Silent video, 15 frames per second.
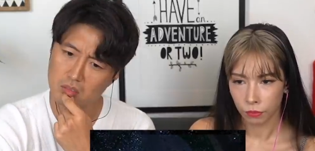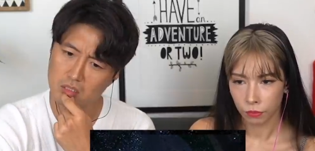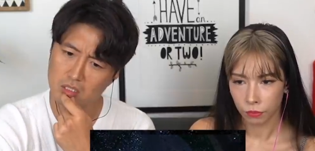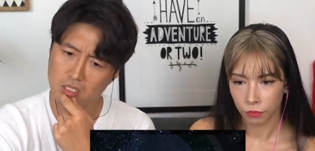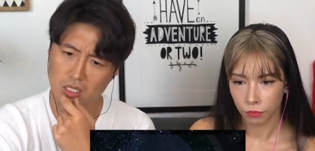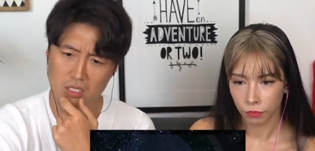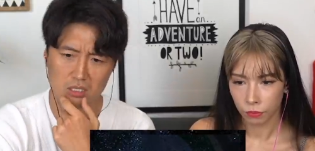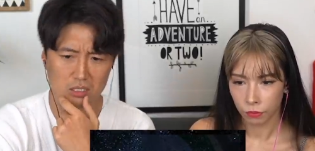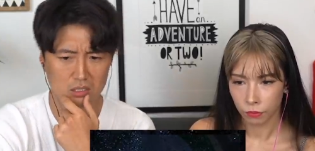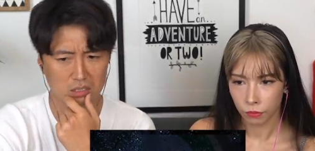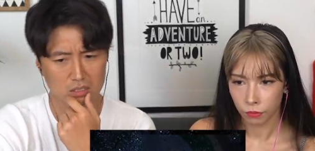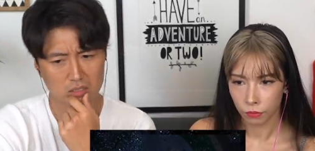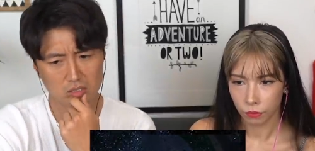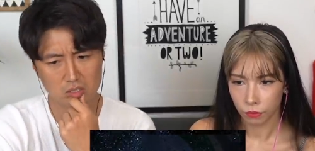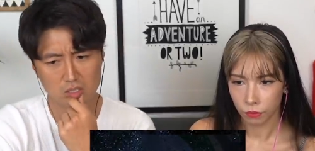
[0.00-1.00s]
Speaker 1: She
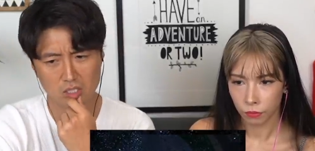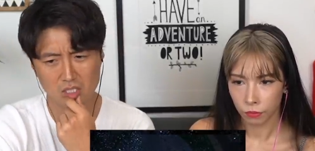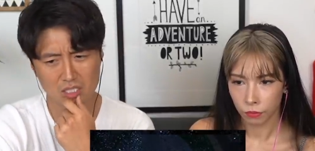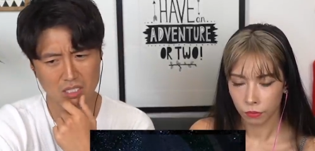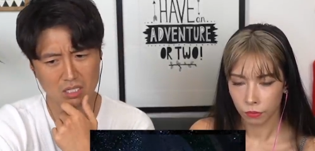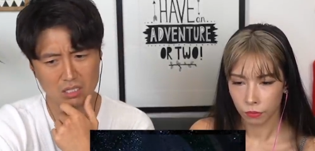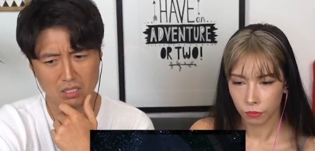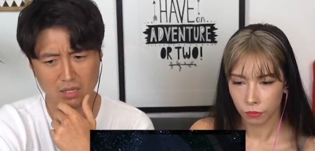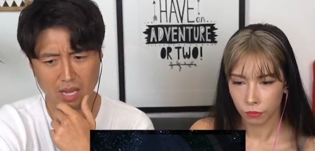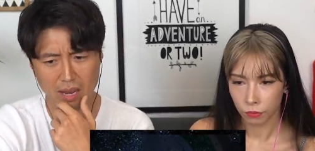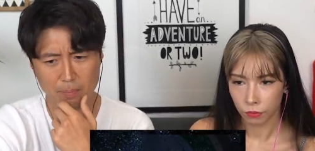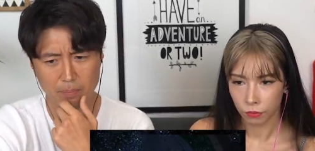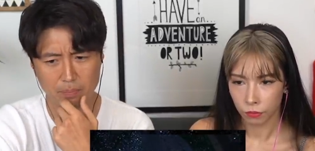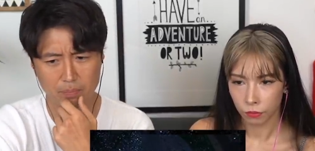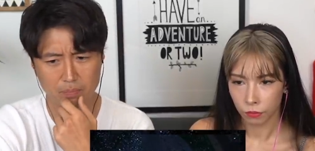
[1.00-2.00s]
looks. She doesn't look
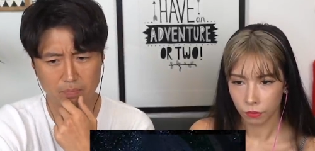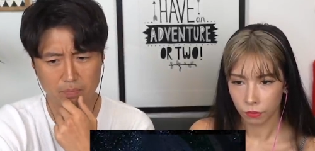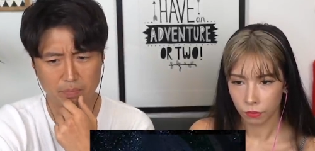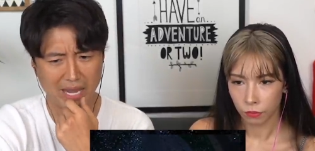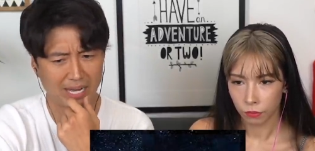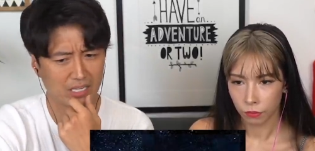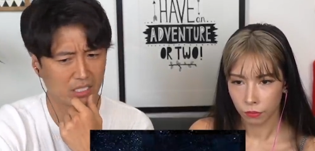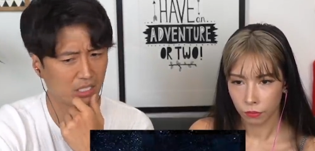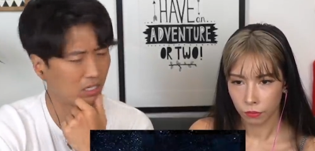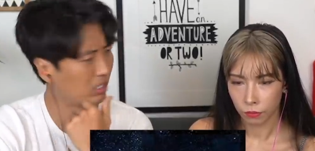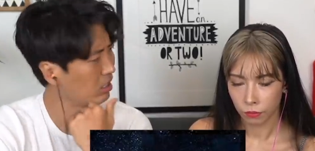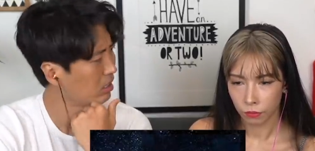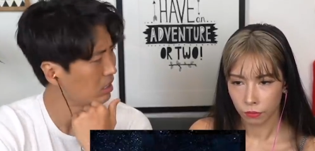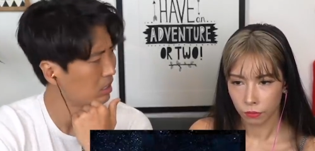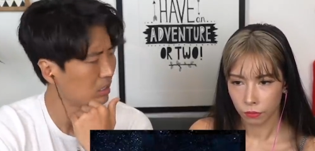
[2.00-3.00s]
that badly
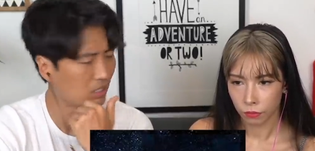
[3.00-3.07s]
hurt.